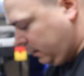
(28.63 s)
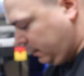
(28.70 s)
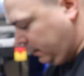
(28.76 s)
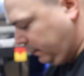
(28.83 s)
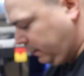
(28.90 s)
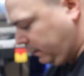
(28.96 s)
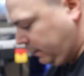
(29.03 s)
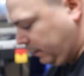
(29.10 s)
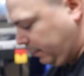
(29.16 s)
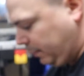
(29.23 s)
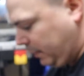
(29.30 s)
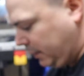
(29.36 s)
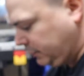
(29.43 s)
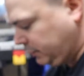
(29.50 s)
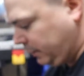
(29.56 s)
This is the
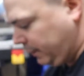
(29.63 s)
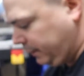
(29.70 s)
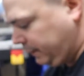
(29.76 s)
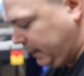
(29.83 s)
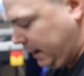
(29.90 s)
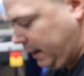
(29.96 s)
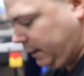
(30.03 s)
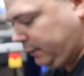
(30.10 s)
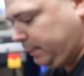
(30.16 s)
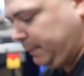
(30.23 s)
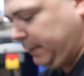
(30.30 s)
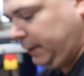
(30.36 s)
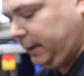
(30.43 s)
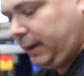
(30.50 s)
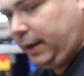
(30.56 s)
brushless
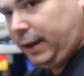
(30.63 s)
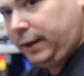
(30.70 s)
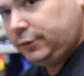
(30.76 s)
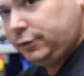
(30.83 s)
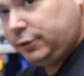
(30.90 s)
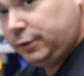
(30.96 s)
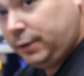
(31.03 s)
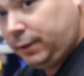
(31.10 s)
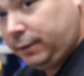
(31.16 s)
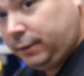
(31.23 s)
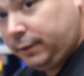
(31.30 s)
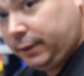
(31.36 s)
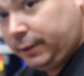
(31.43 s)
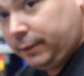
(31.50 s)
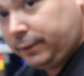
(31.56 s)

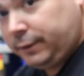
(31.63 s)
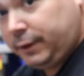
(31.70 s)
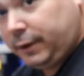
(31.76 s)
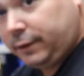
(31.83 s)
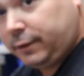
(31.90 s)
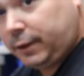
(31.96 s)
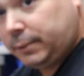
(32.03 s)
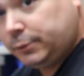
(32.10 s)
XPH06.